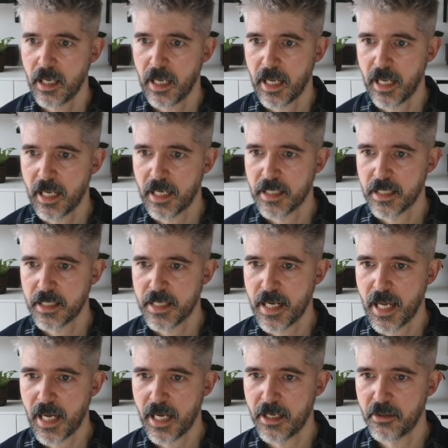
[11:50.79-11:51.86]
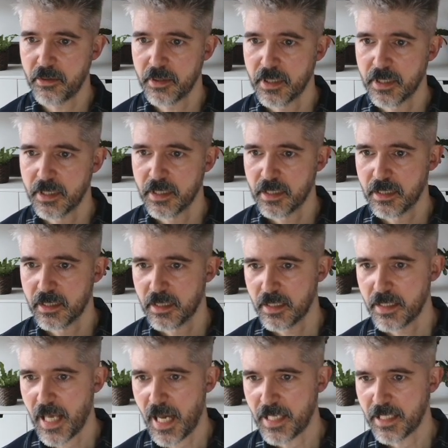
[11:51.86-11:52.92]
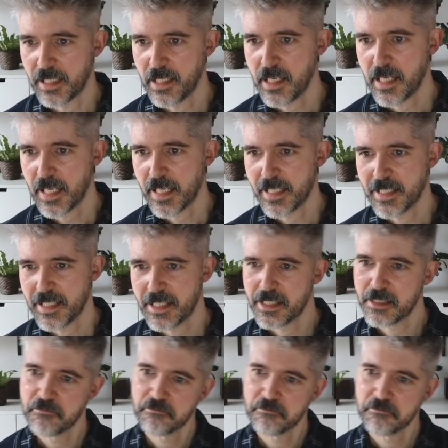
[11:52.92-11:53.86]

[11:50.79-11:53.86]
And now that aligns.